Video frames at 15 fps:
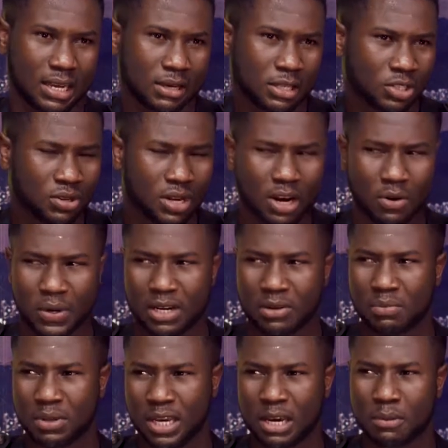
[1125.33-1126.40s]
so that we can
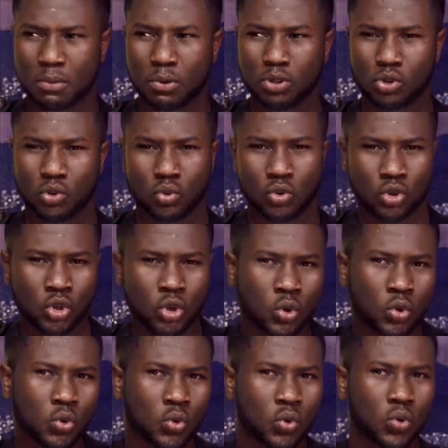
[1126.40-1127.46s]
be able to know
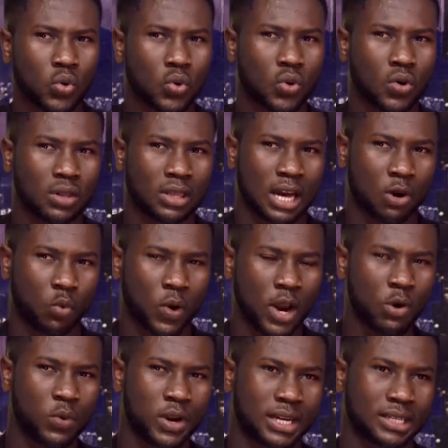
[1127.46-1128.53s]
that
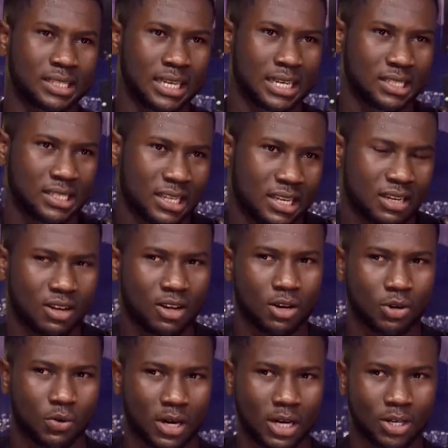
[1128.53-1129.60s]
when we are dating, we are